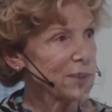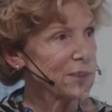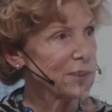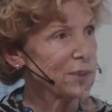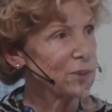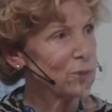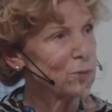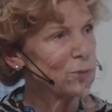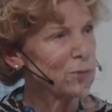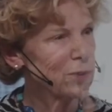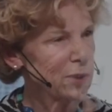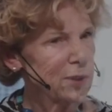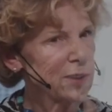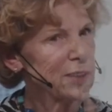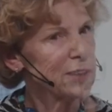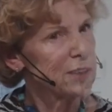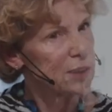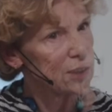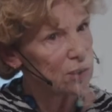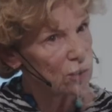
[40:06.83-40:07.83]
So
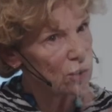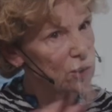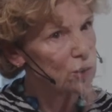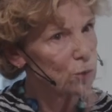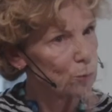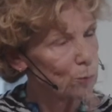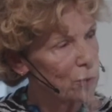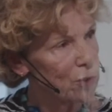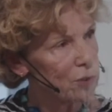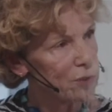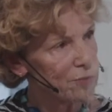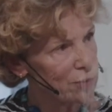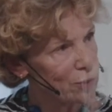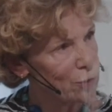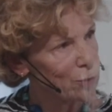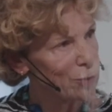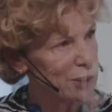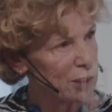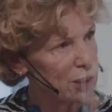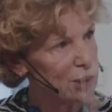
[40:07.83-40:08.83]
this is also part of a
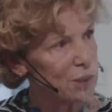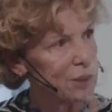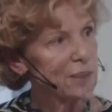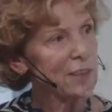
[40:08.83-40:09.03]
tradition